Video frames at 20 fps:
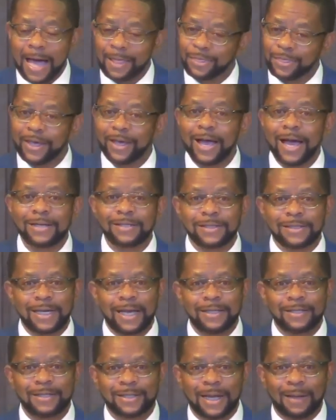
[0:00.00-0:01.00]
I think I
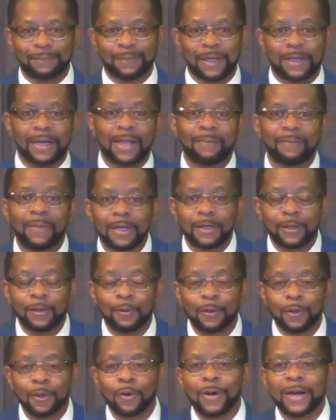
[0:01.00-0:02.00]
said something. Let me
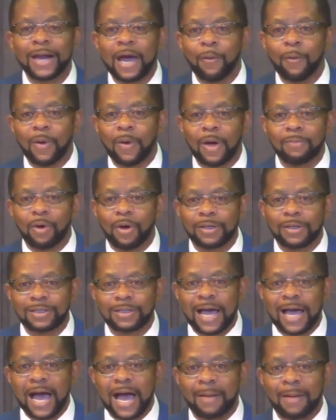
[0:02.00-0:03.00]
do that one more
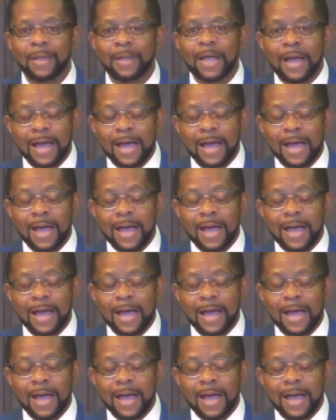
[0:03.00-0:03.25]
time.